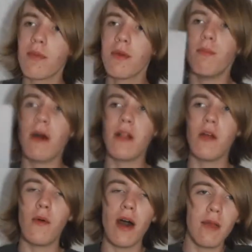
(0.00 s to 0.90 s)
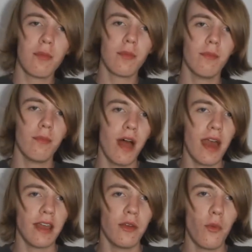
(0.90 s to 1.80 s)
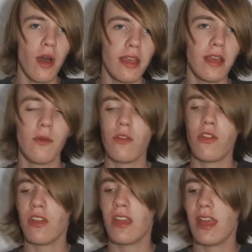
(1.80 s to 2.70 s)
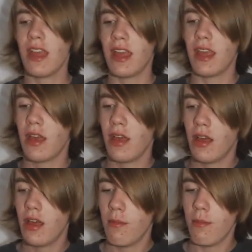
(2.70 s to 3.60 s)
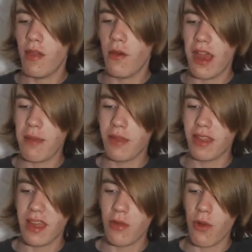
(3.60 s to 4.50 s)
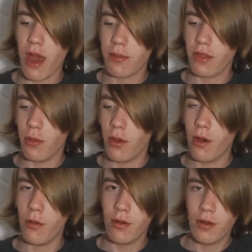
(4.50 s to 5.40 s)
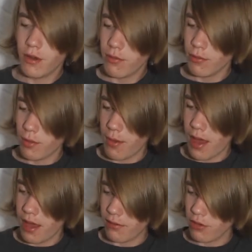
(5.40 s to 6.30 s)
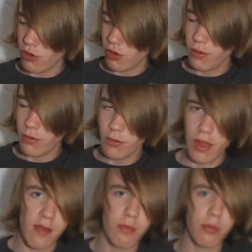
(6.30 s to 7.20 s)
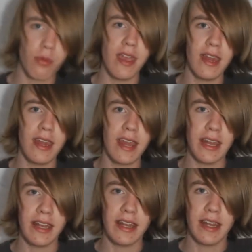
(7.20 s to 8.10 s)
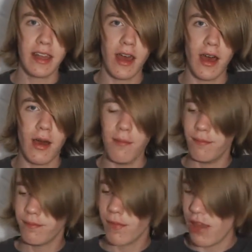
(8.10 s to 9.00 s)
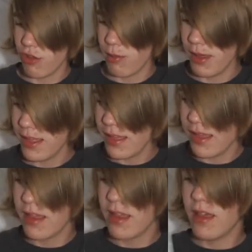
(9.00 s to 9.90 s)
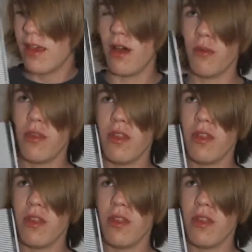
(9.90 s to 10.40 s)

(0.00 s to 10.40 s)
up, MellowHype Black and White, which is a MellowHype is a rap duo from Odd Future, Left Brain, and um, Hodgy Beats. Uh,